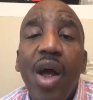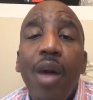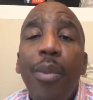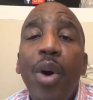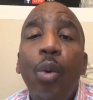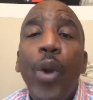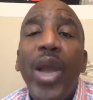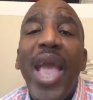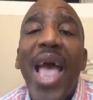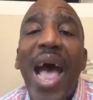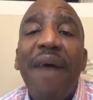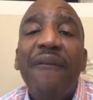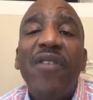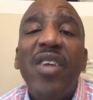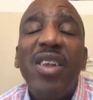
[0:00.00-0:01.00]
But we
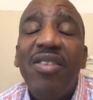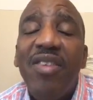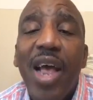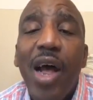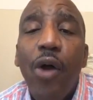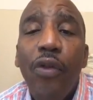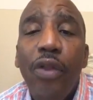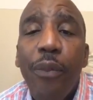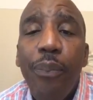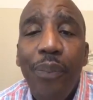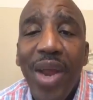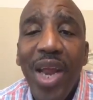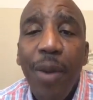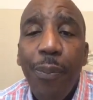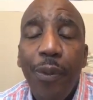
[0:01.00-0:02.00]
have to tell the
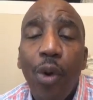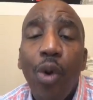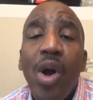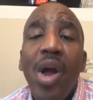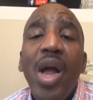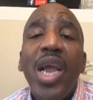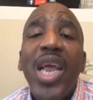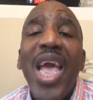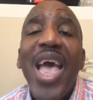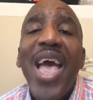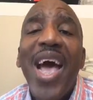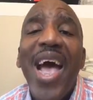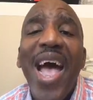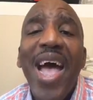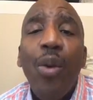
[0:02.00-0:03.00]
people
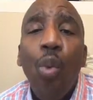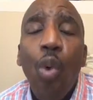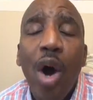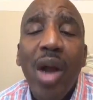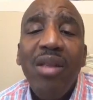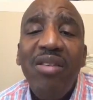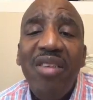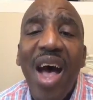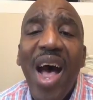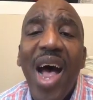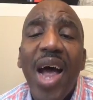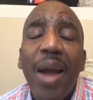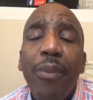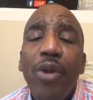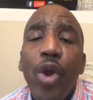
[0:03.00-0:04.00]
yeah, at one
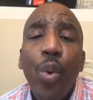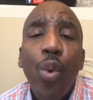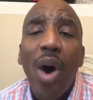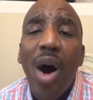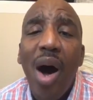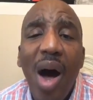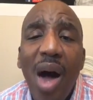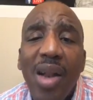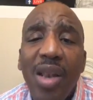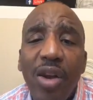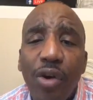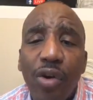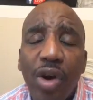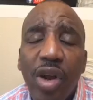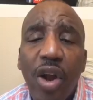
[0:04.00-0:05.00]
time you were
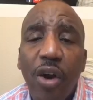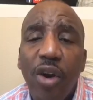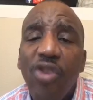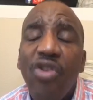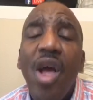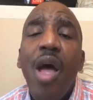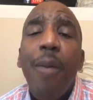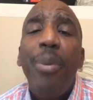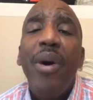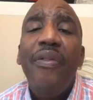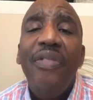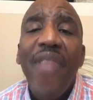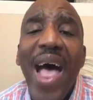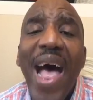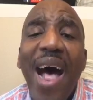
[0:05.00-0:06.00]
under a curse, but
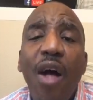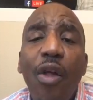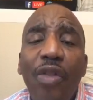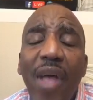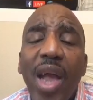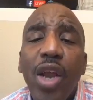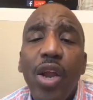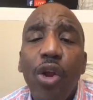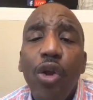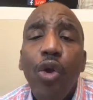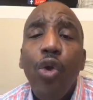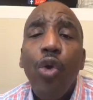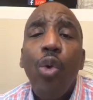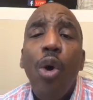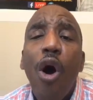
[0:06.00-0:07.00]
now that
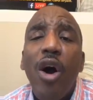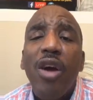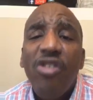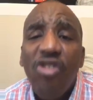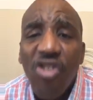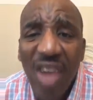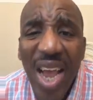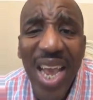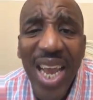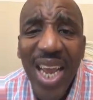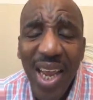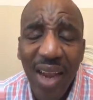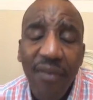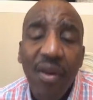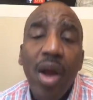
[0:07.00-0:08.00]
you are
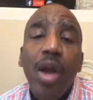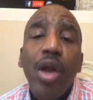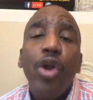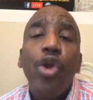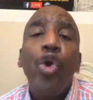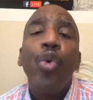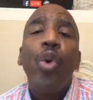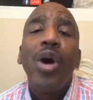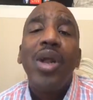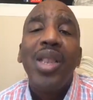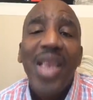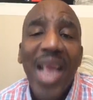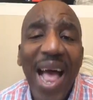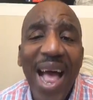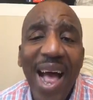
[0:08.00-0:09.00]
saved, you are
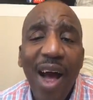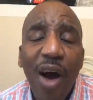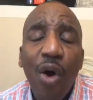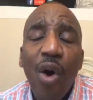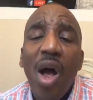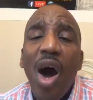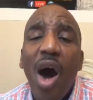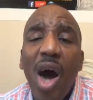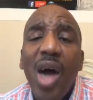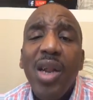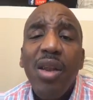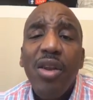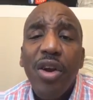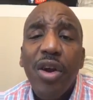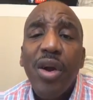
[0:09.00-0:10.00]
now
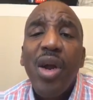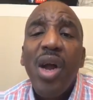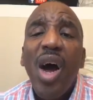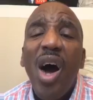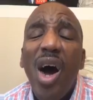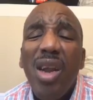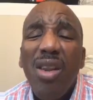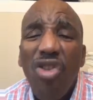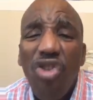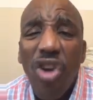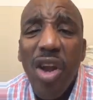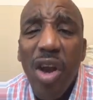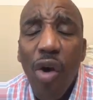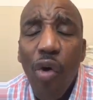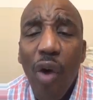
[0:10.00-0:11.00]
under a
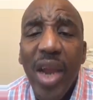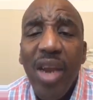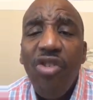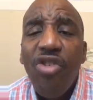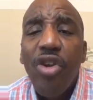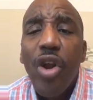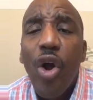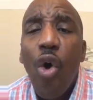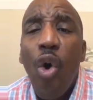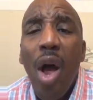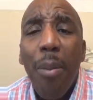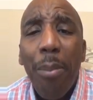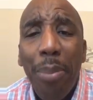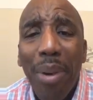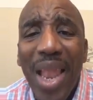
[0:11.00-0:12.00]
generational
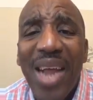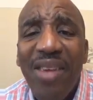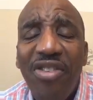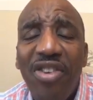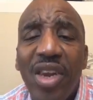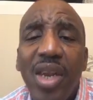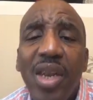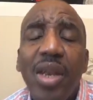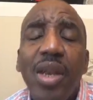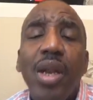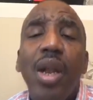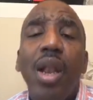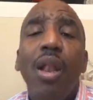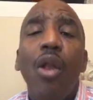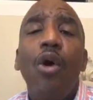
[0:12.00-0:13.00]
blessing.
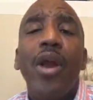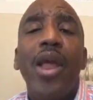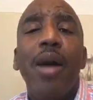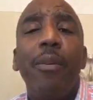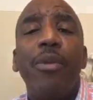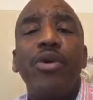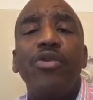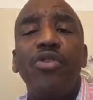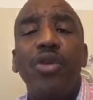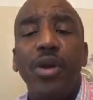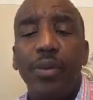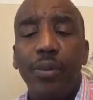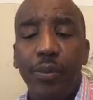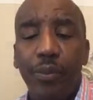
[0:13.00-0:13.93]
Lord, have mercy.